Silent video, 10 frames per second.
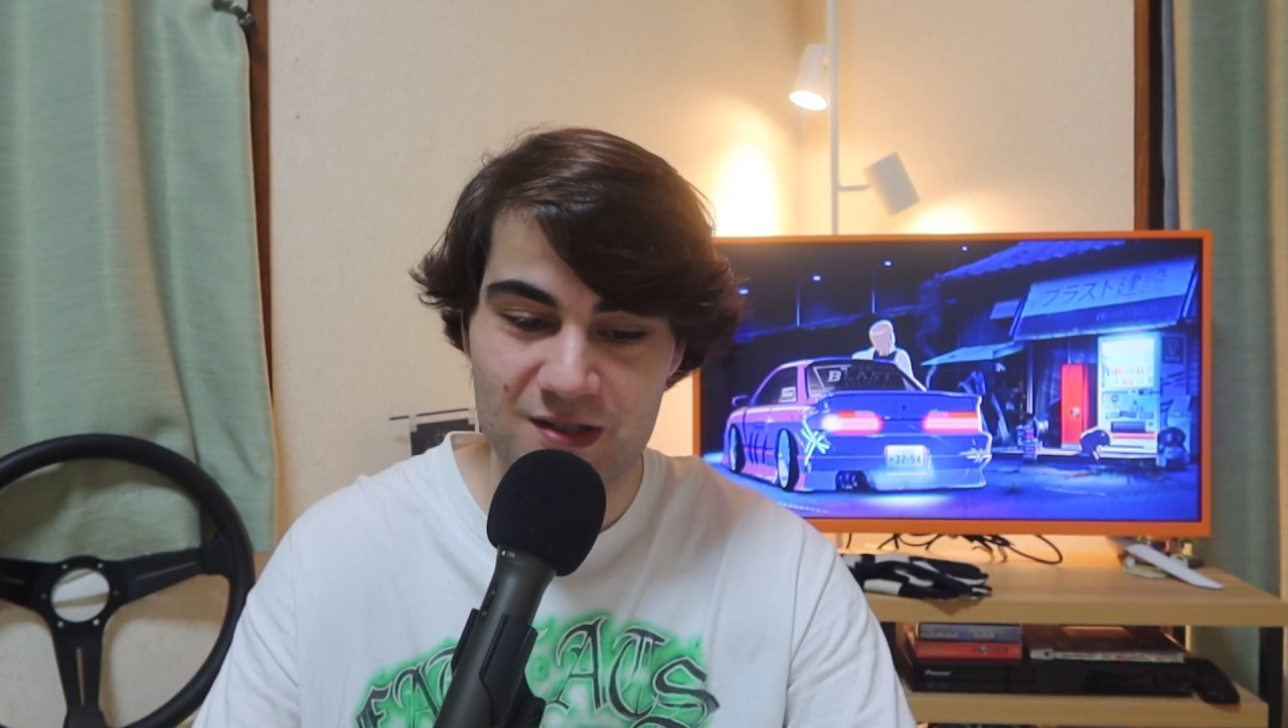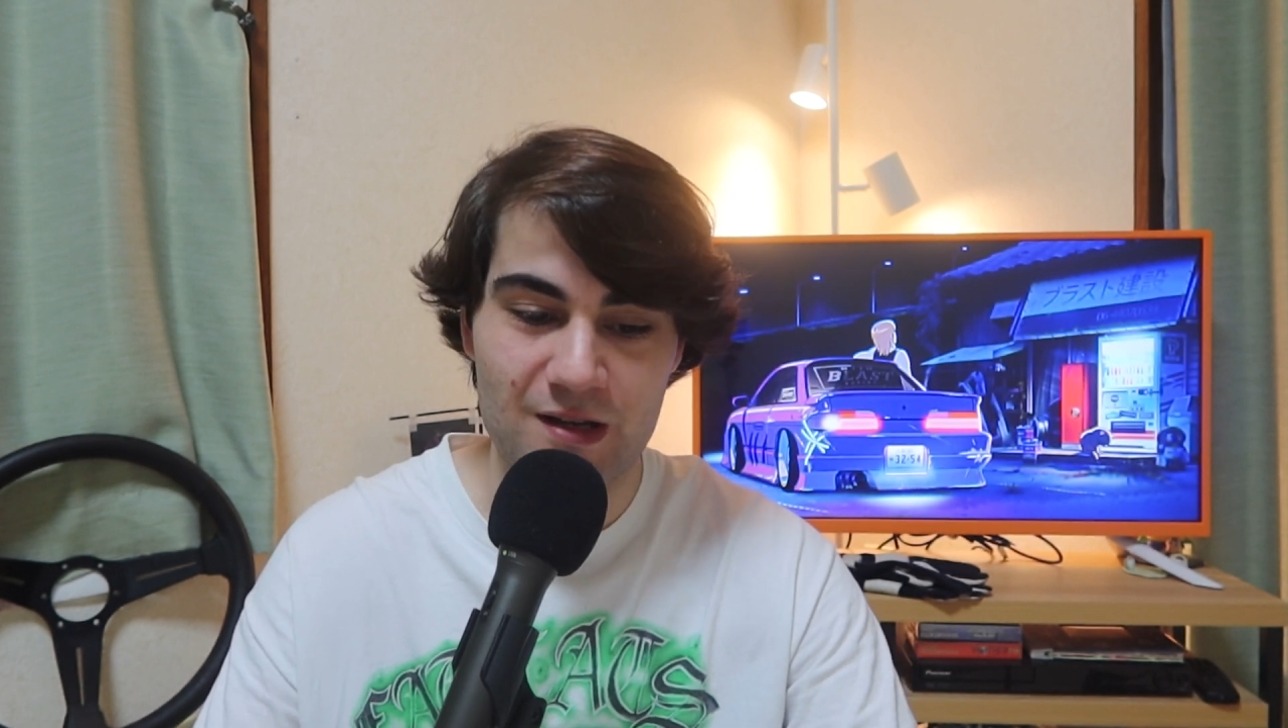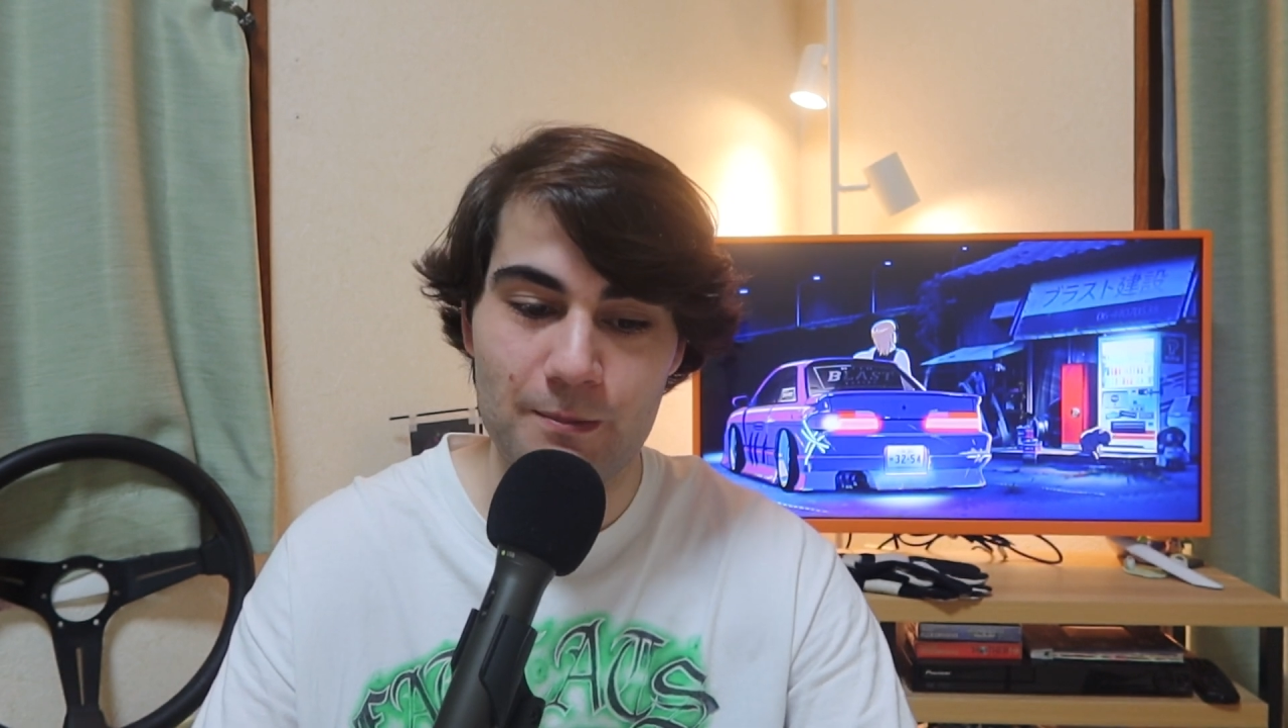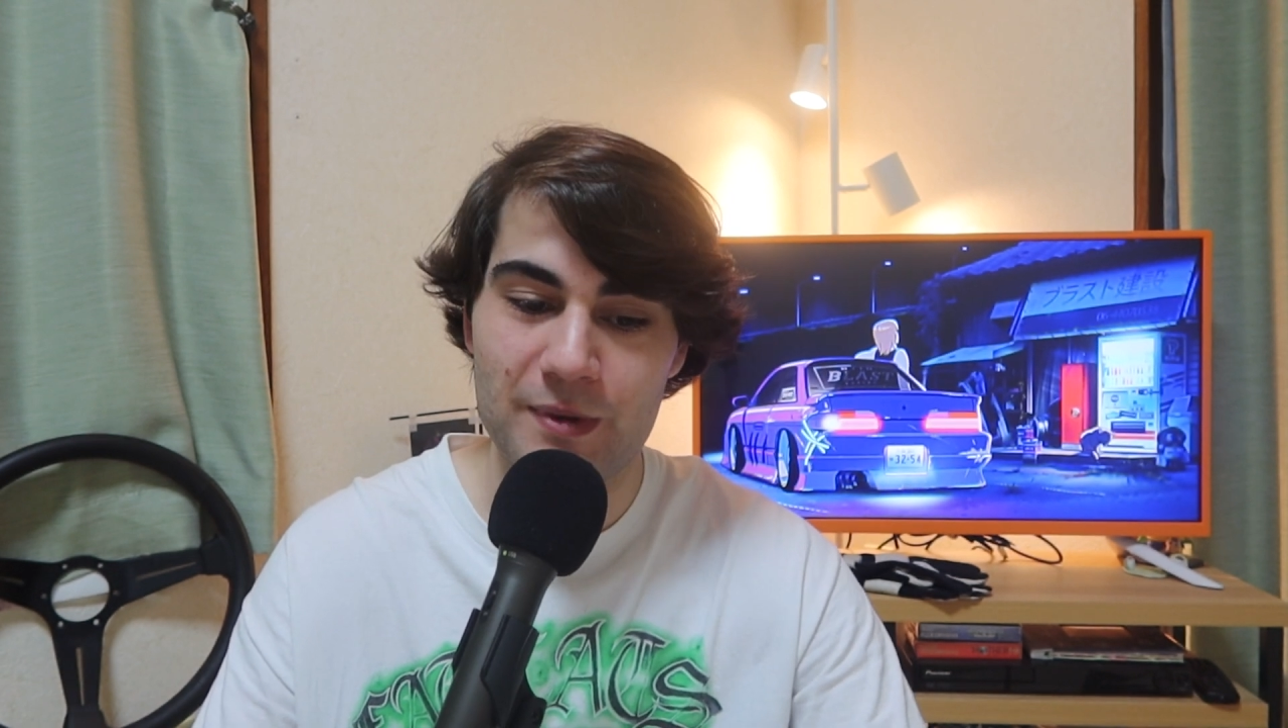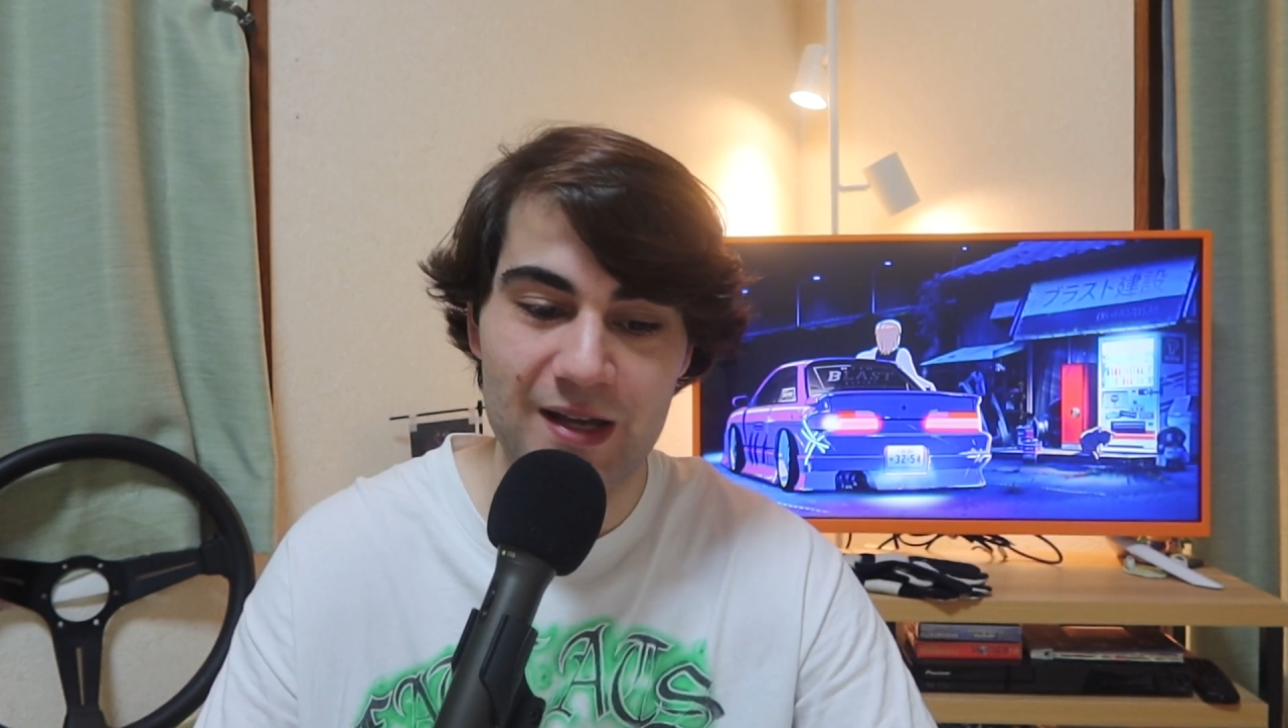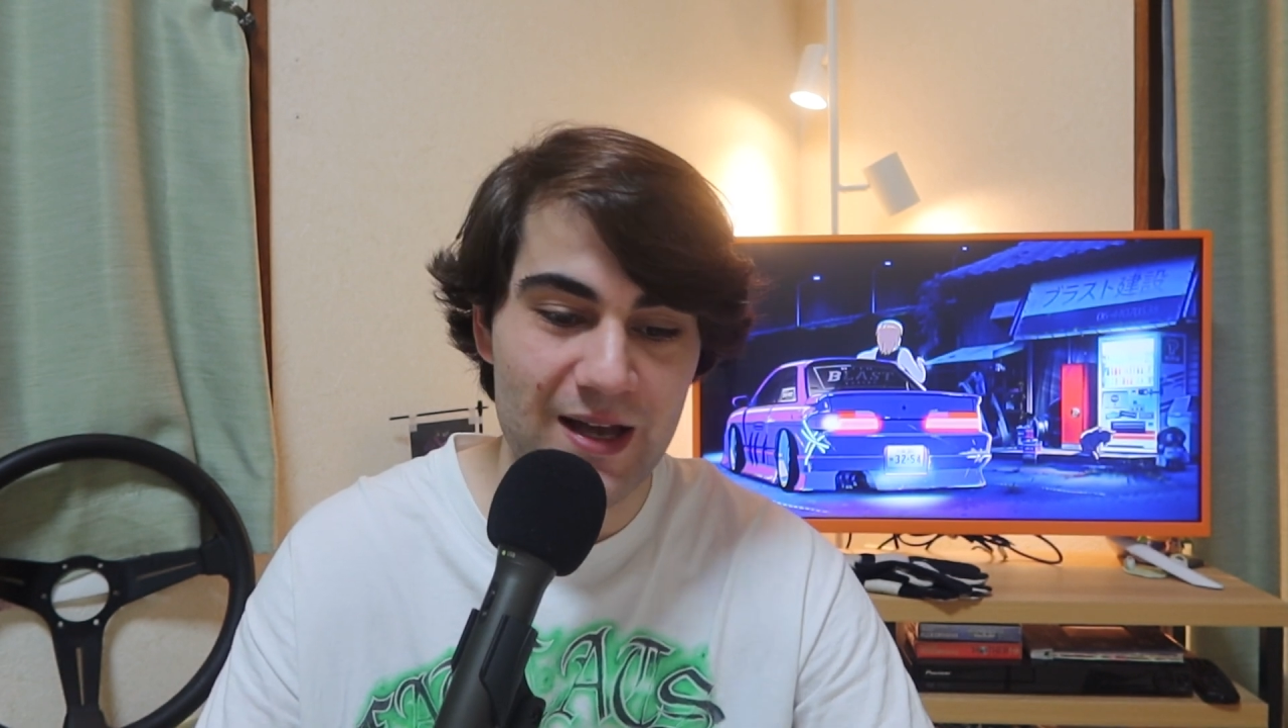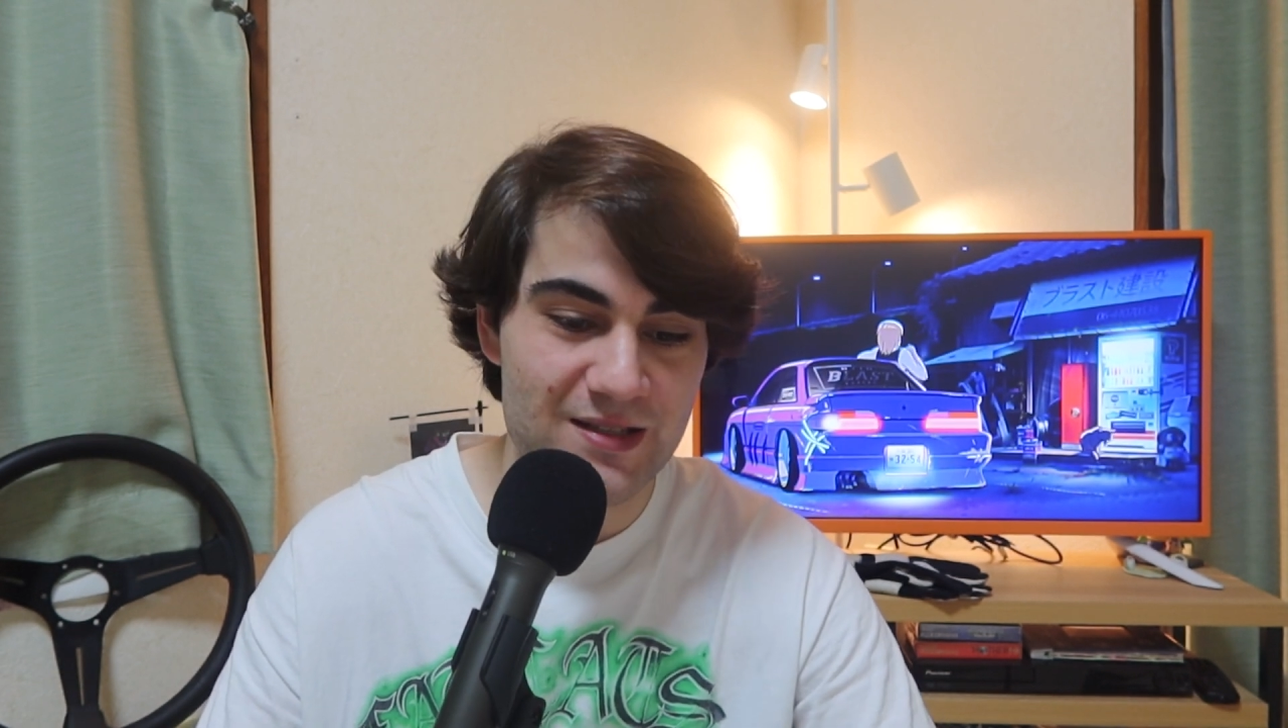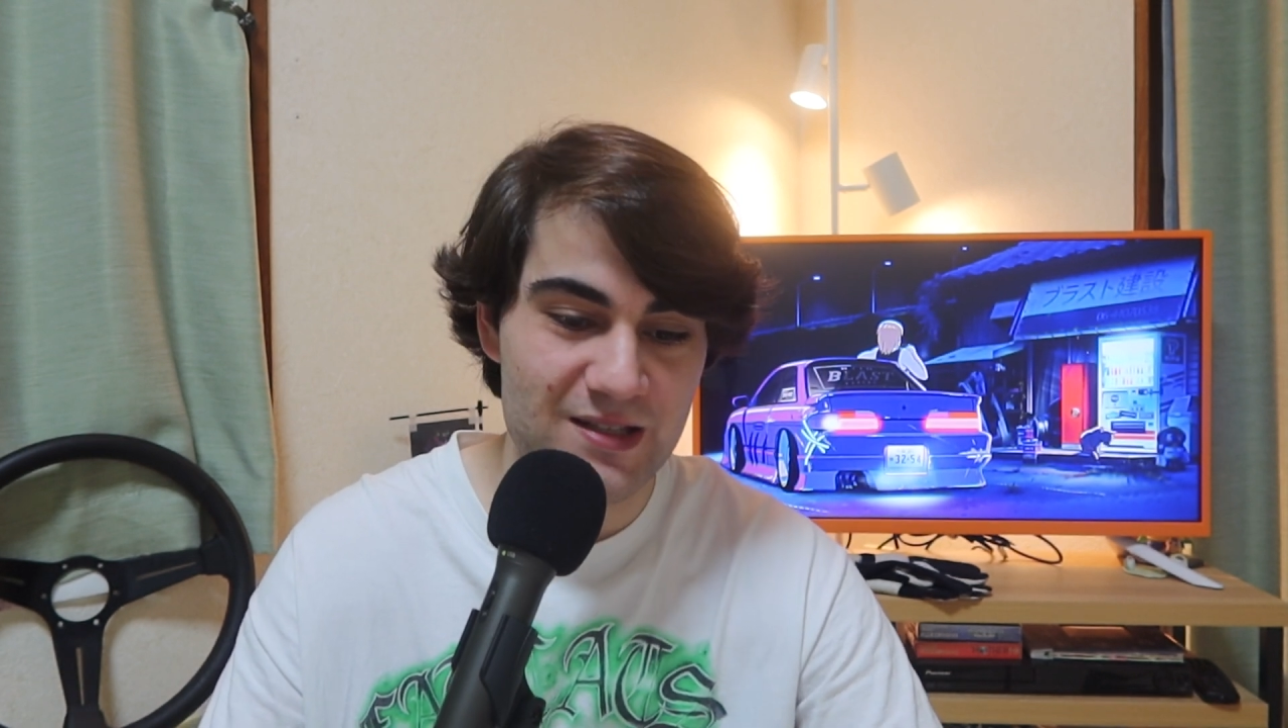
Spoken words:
like a big ass